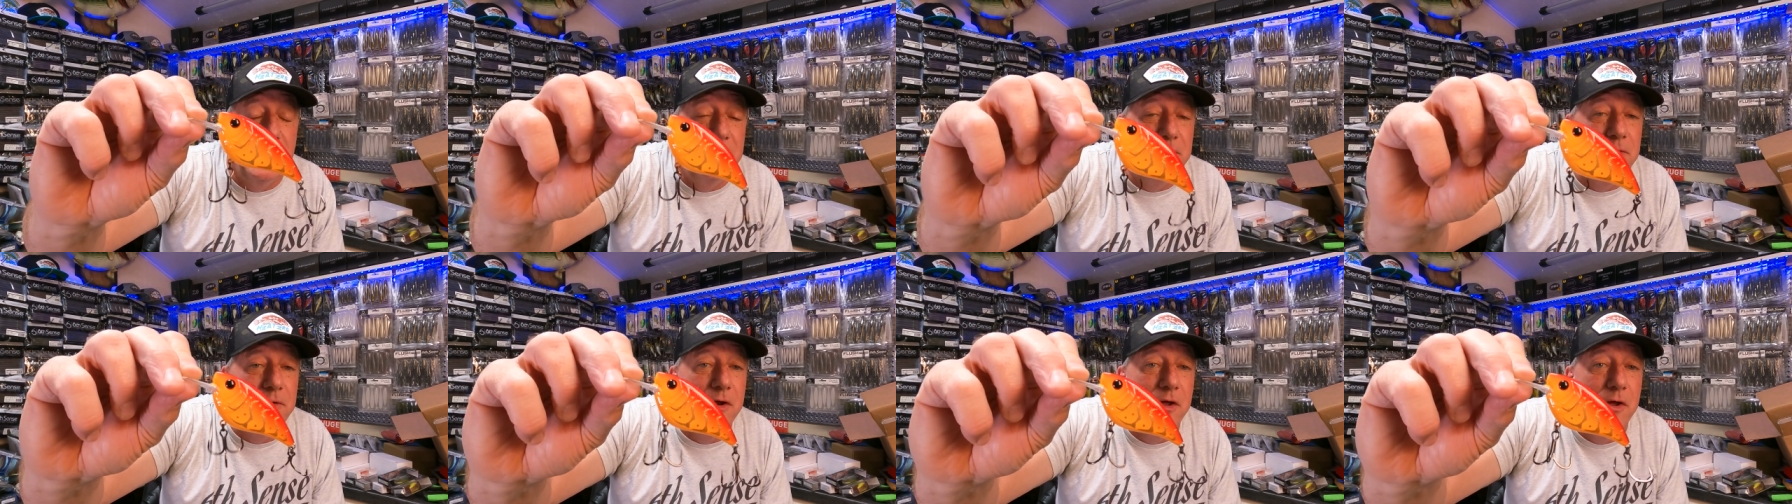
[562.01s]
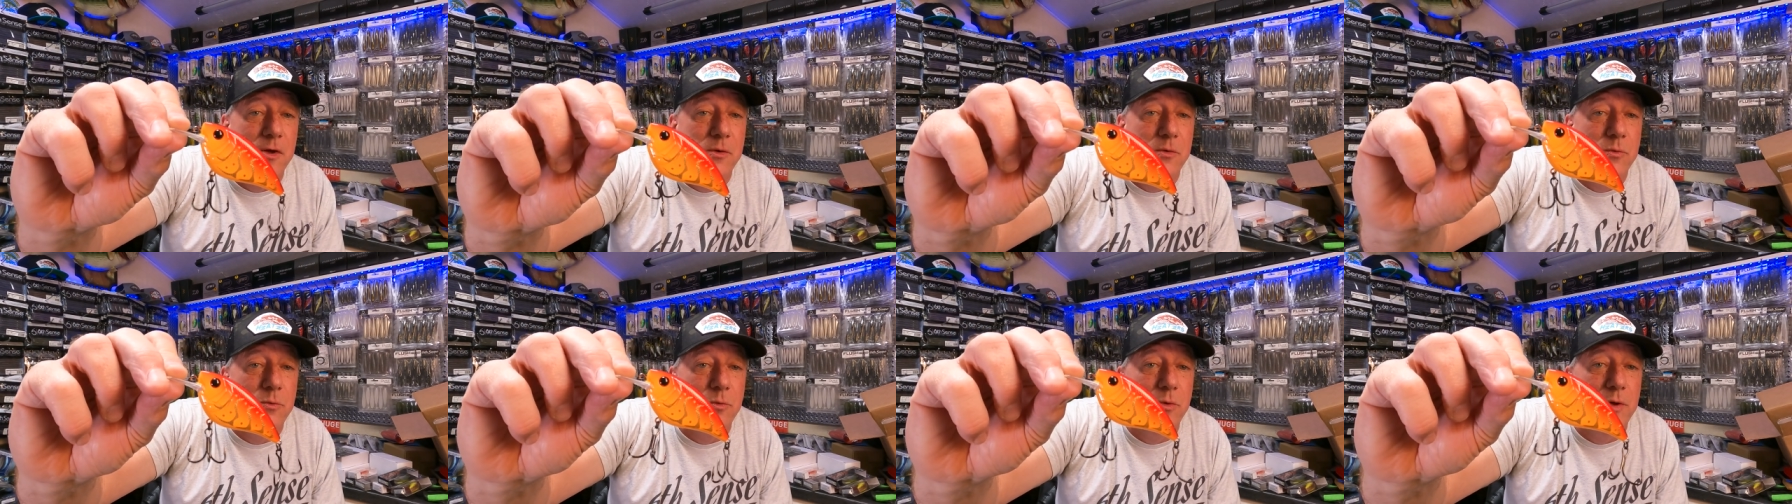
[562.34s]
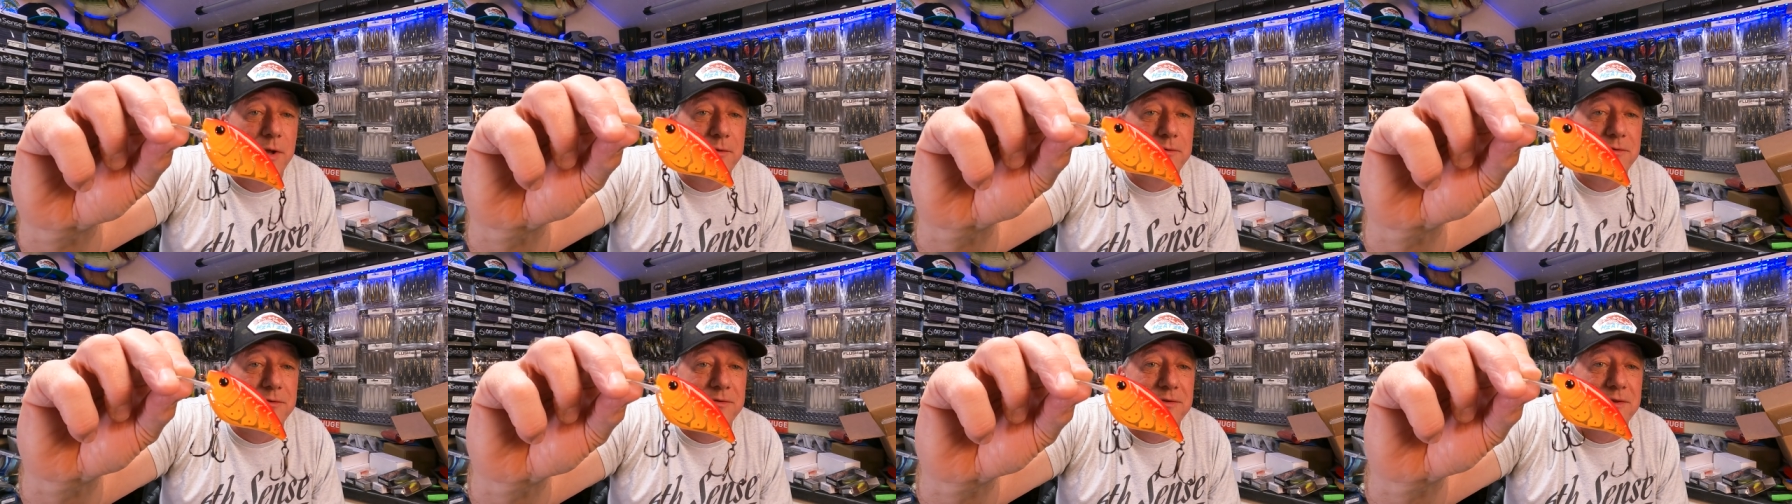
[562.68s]
I don't know, we'll
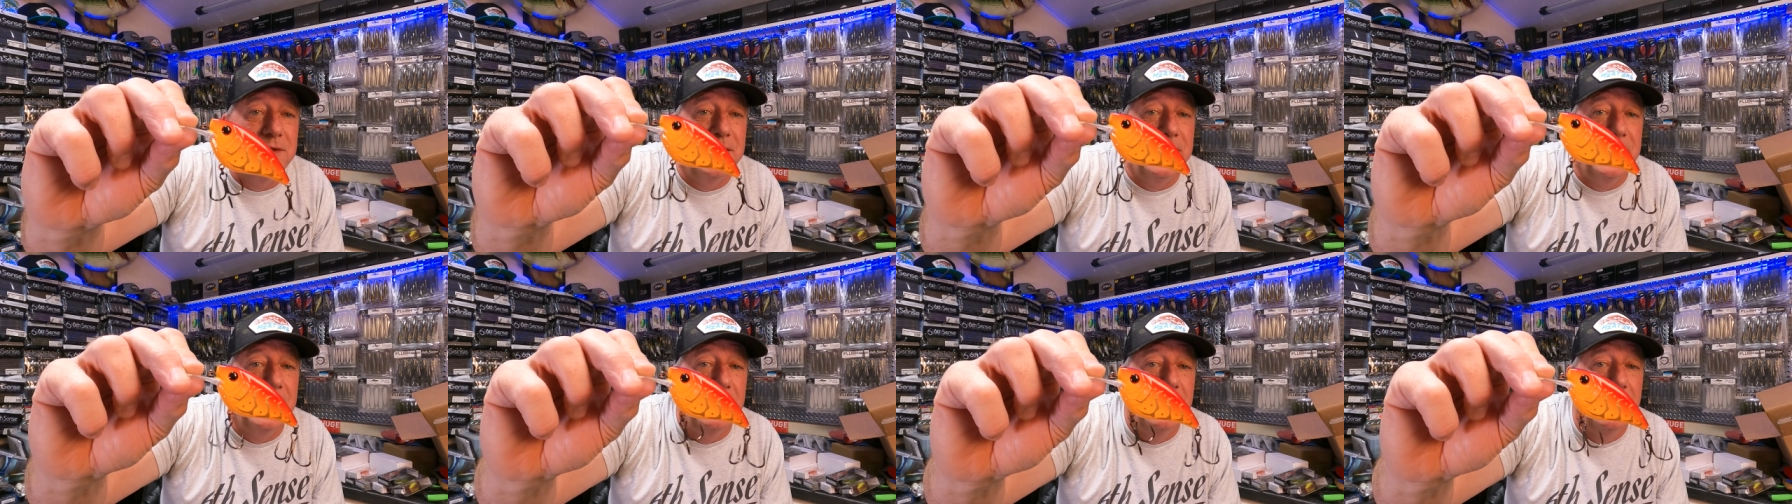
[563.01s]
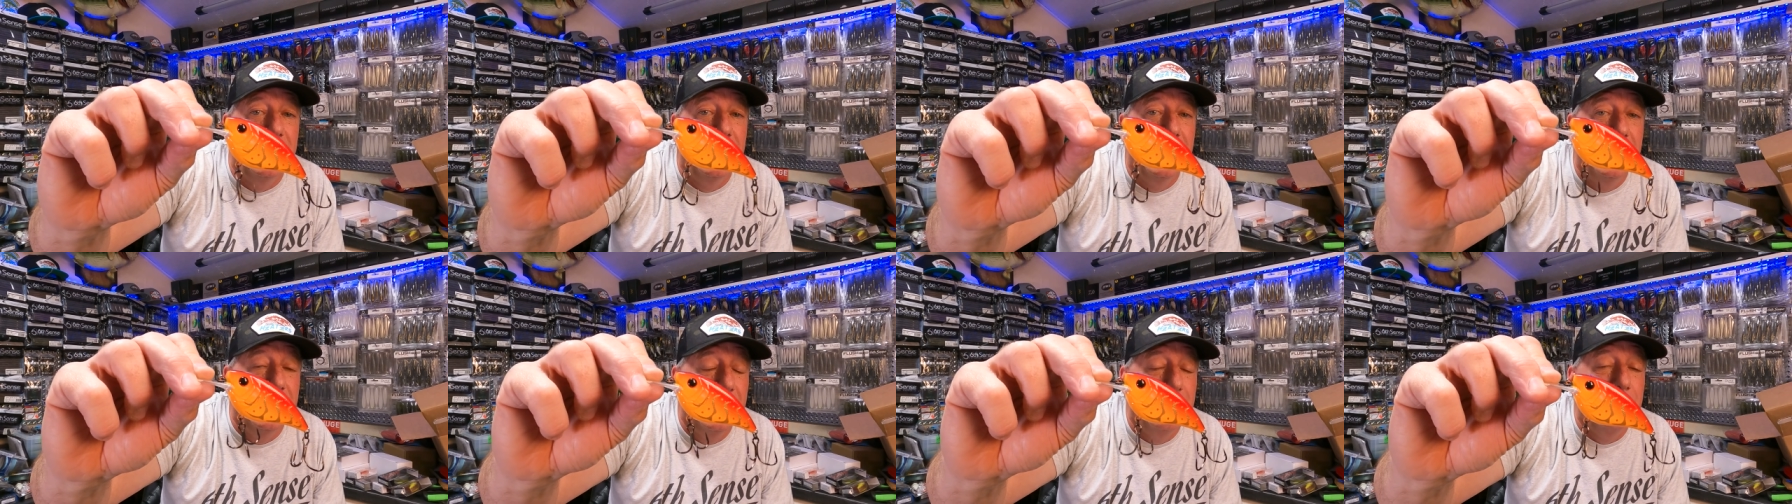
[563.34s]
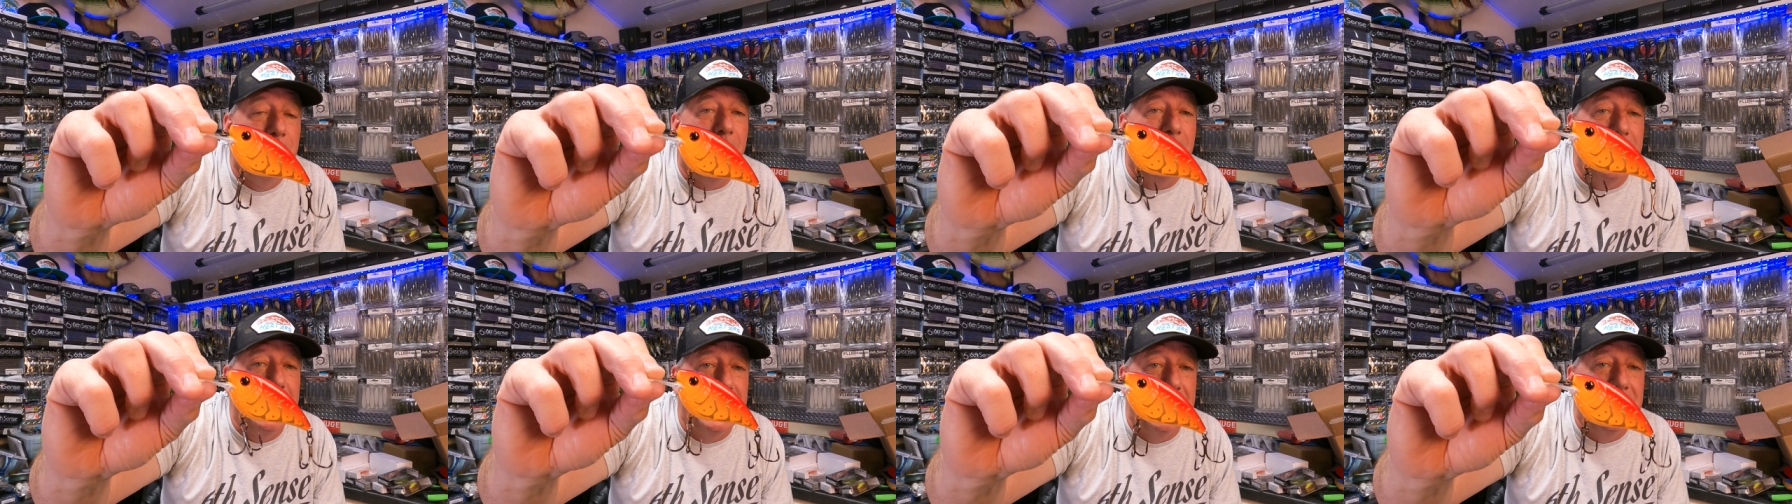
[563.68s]
have to see.
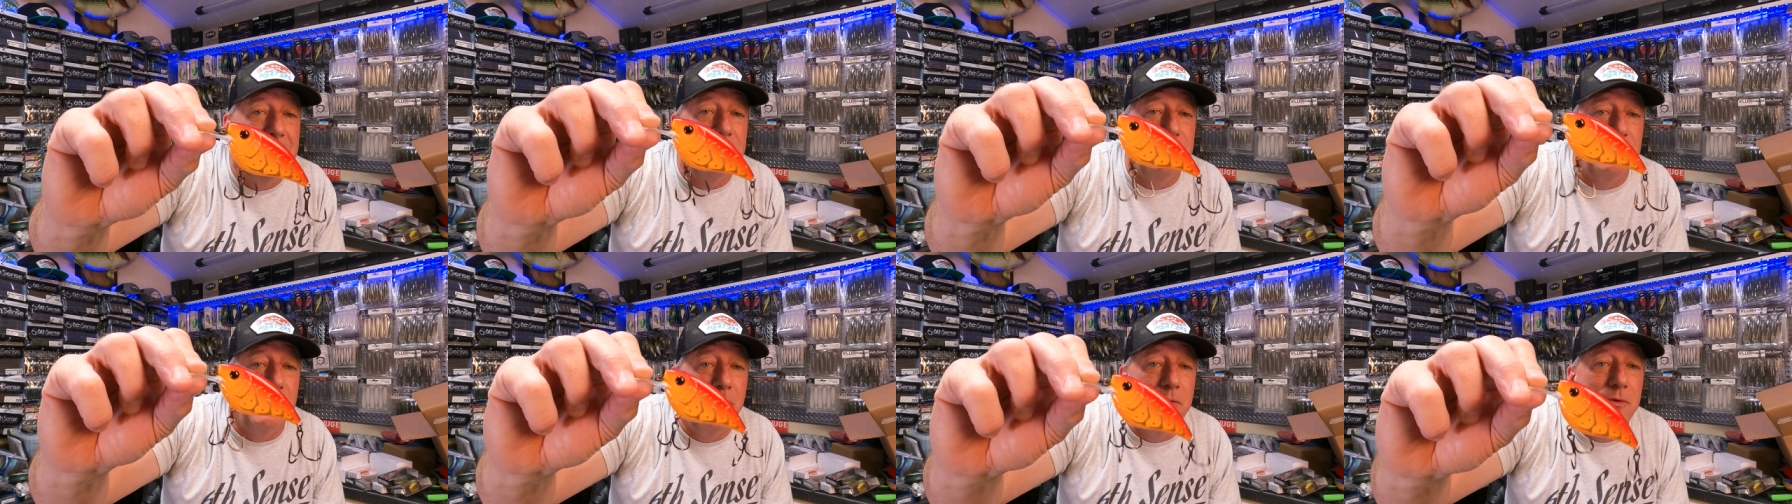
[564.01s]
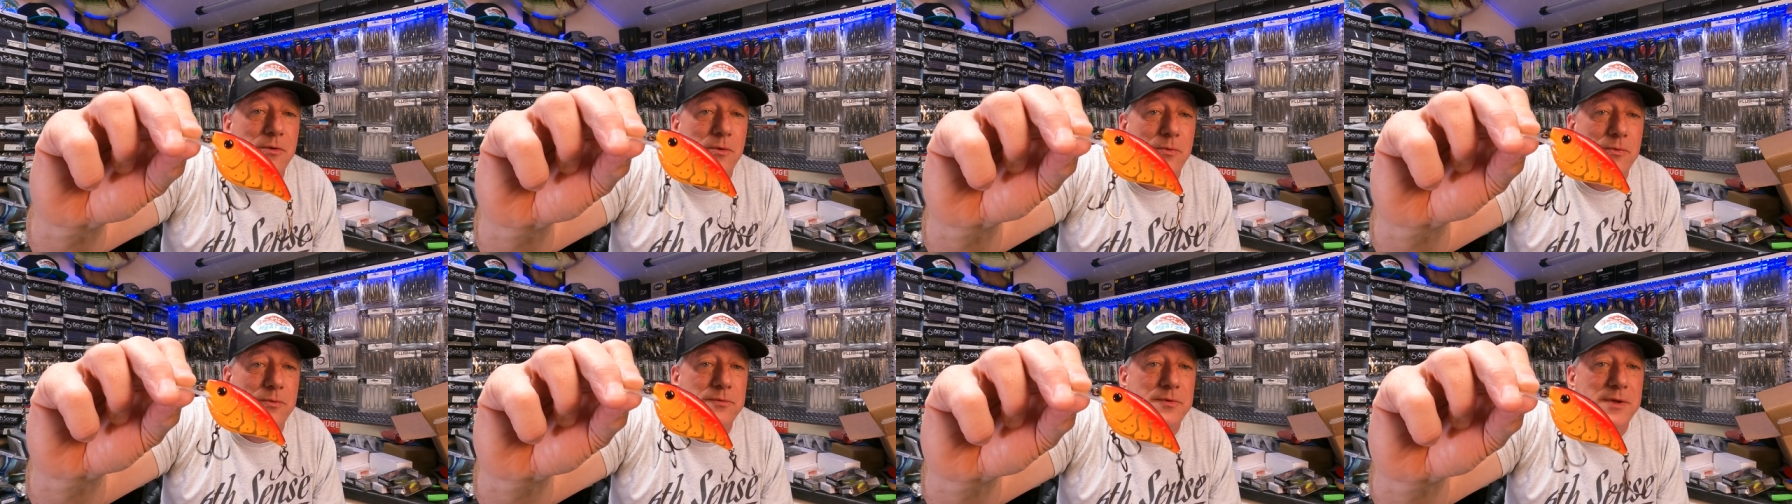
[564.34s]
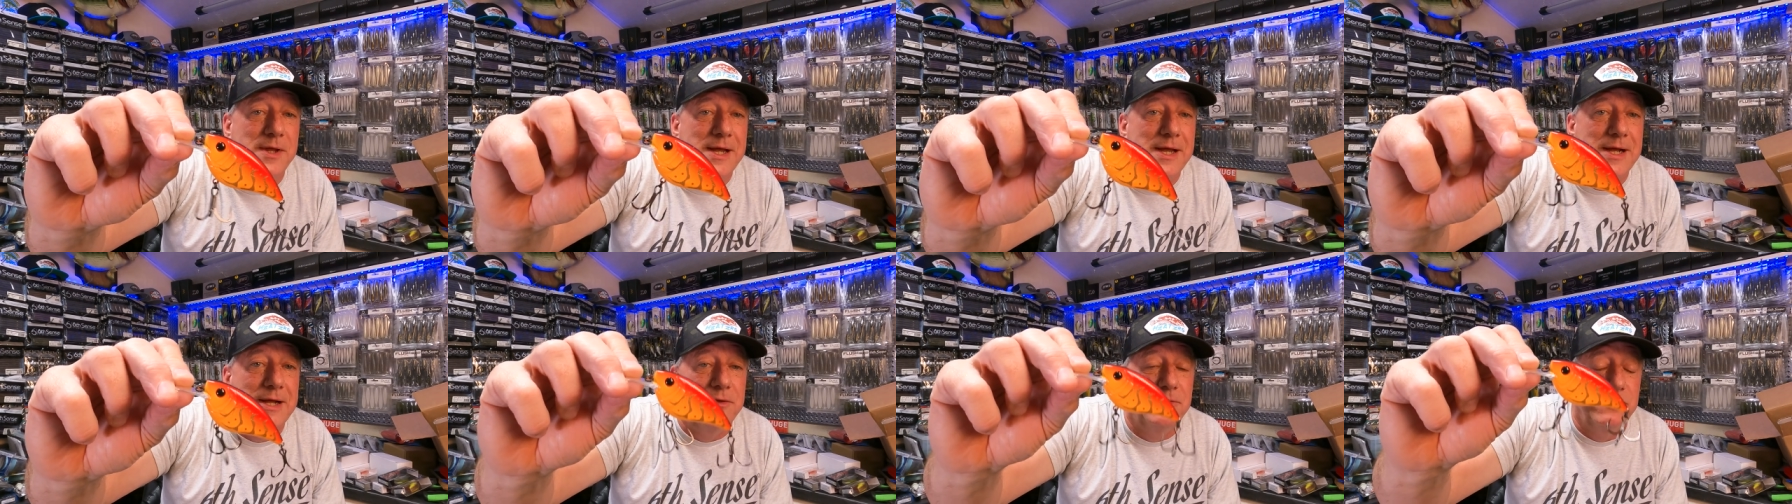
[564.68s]
Might get thrown on the
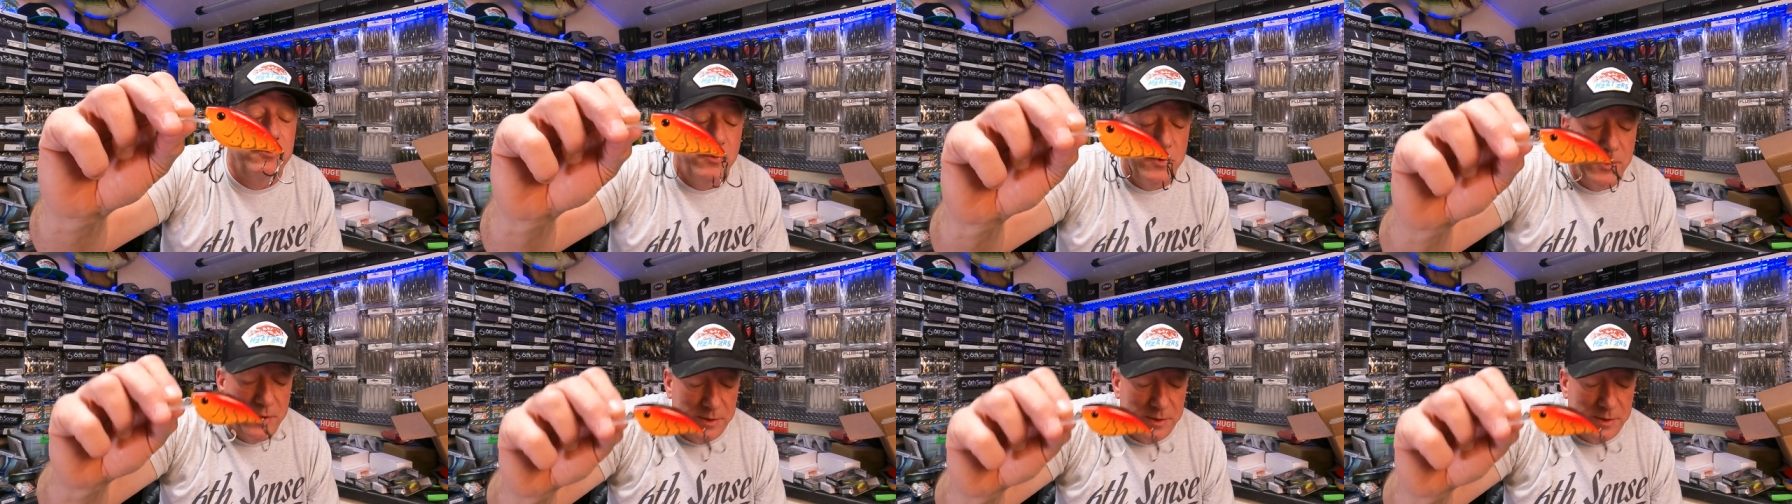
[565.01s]
deck as